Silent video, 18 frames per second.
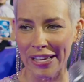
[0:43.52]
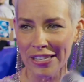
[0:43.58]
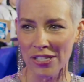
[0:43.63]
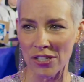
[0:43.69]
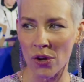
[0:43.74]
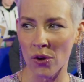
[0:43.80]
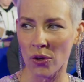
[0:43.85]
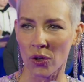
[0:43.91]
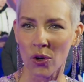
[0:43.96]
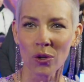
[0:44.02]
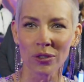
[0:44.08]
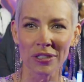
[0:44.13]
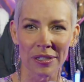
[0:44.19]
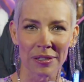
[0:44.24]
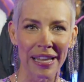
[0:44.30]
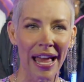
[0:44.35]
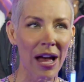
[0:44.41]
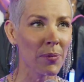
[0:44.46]
it's so cool to
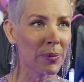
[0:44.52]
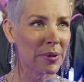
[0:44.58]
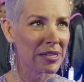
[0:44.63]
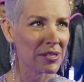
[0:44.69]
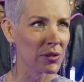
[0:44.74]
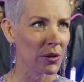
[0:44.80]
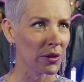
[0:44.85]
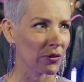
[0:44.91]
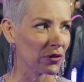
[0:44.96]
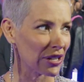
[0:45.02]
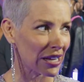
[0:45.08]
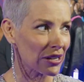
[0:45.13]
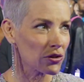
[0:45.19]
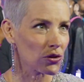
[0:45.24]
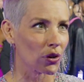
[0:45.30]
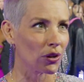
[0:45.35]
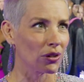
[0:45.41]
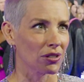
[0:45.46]
now be sort of
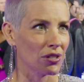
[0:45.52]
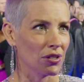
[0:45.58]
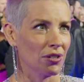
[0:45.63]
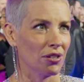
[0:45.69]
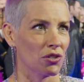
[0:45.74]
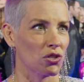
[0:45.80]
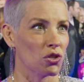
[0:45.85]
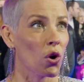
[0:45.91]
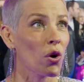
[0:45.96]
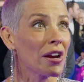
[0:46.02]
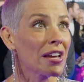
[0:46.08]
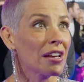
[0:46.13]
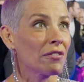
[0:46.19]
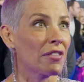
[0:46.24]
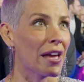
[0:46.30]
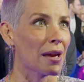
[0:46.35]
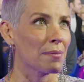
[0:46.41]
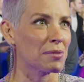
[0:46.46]
central to the story of
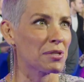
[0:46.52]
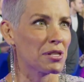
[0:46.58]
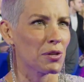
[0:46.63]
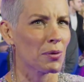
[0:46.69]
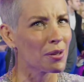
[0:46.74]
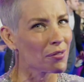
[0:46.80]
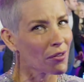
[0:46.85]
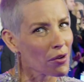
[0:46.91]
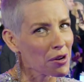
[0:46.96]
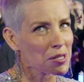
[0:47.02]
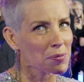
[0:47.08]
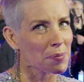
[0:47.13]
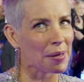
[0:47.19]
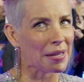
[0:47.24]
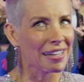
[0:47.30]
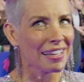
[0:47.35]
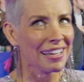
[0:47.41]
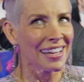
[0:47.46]
the MCU. We've always
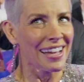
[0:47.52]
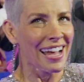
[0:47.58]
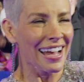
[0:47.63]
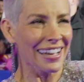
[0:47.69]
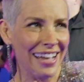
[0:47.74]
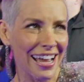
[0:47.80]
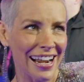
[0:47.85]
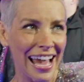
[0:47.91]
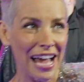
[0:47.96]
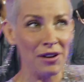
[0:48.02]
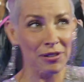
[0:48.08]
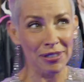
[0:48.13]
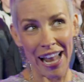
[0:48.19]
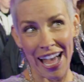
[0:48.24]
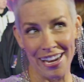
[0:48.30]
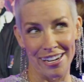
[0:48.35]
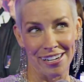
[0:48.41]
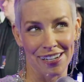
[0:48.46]
been
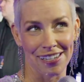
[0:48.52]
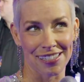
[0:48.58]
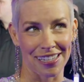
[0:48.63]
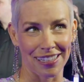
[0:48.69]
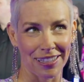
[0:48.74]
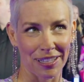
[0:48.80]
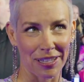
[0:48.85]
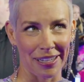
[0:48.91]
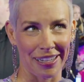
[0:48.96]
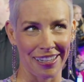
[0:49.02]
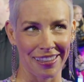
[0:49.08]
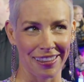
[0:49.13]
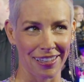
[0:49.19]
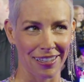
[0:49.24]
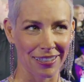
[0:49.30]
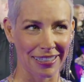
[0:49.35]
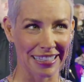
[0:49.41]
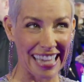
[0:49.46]
outliers in the in
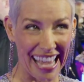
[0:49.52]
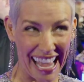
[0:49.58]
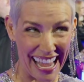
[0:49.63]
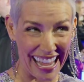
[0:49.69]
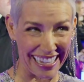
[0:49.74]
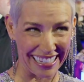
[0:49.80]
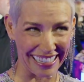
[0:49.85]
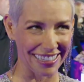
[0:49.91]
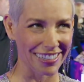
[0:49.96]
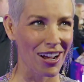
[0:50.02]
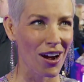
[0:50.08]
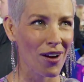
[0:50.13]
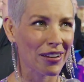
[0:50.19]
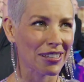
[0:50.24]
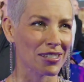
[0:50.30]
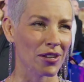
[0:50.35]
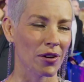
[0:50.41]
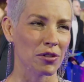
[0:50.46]
the gang, you know.
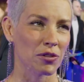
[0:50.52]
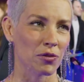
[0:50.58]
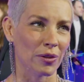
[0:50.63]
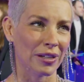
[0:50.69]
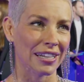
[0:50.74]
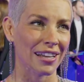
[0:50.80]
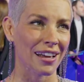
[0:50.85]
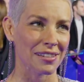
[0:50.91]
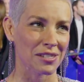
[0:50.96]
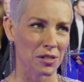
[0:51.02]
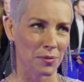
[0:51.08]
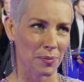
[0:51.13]
And so it's really nice